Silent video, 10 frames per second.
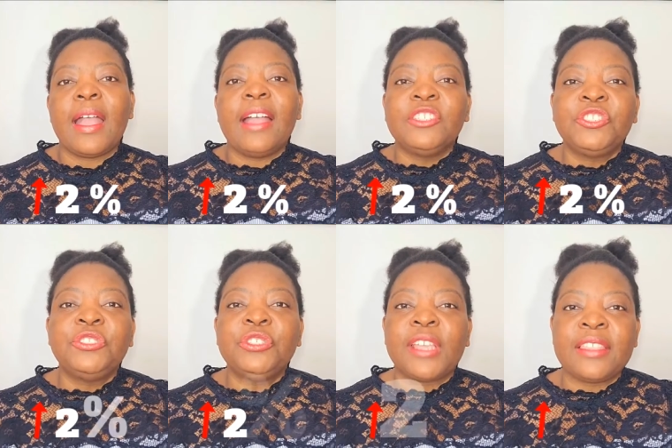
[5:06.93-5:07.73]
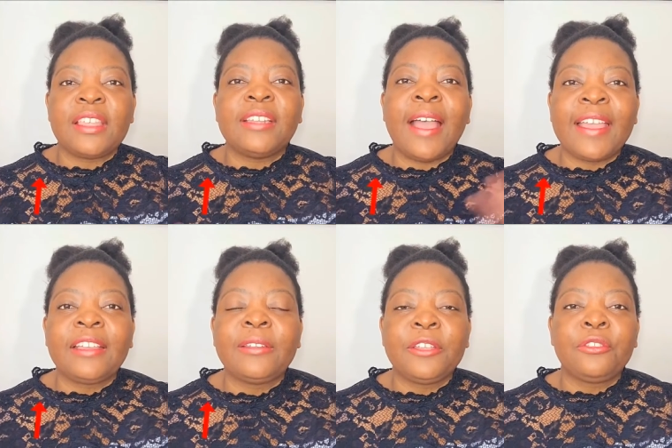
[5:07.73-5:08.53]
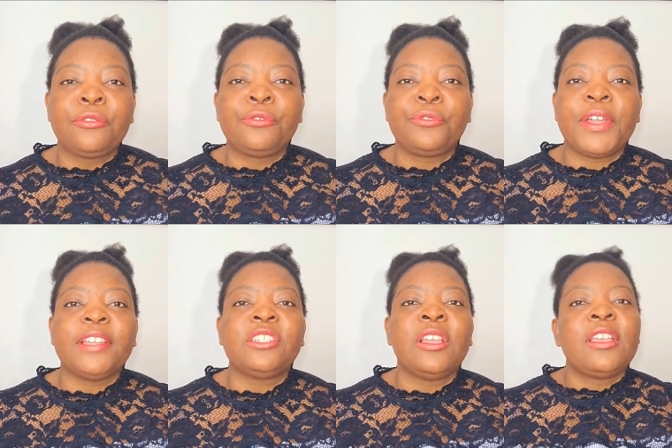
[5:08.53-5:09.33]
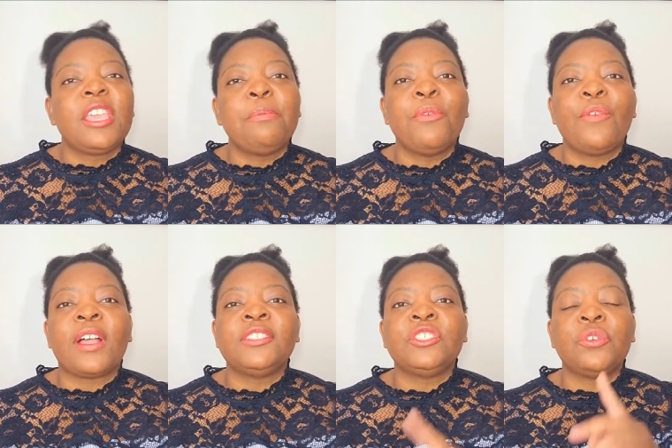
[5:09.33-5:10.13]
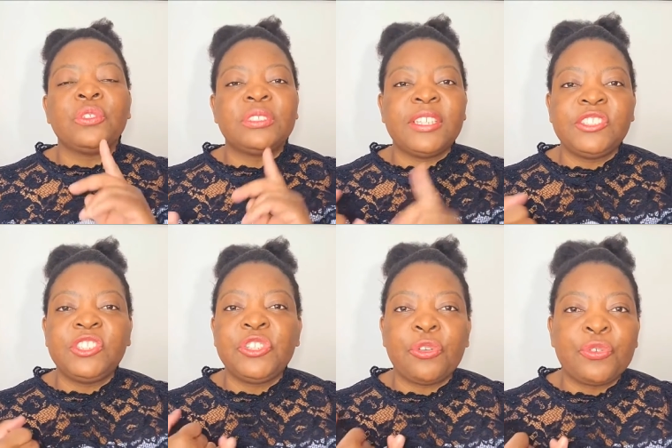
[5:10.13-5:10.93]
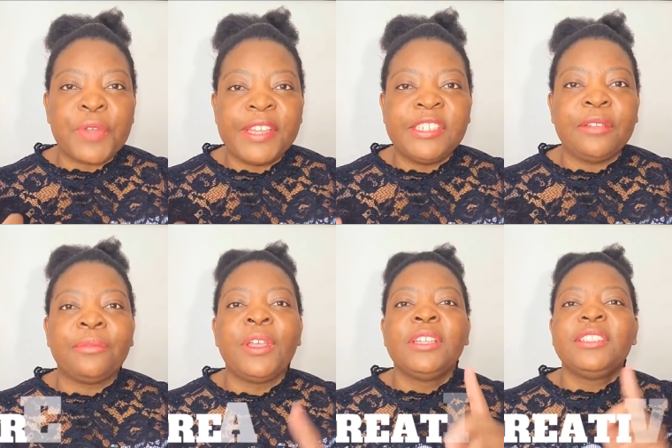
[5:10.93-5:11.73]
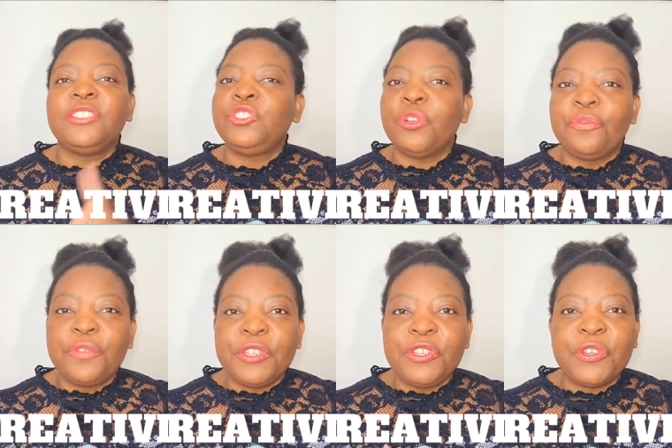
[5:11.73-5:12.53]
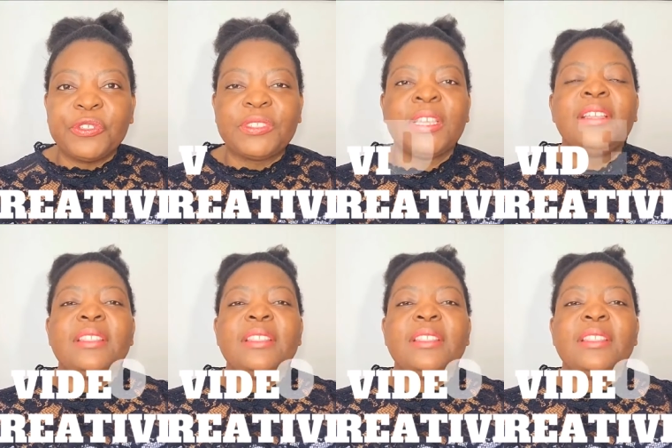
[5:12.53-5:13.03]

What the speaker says: Until you get that high click-through rate, keep on focusing on testing your creative, test your videos.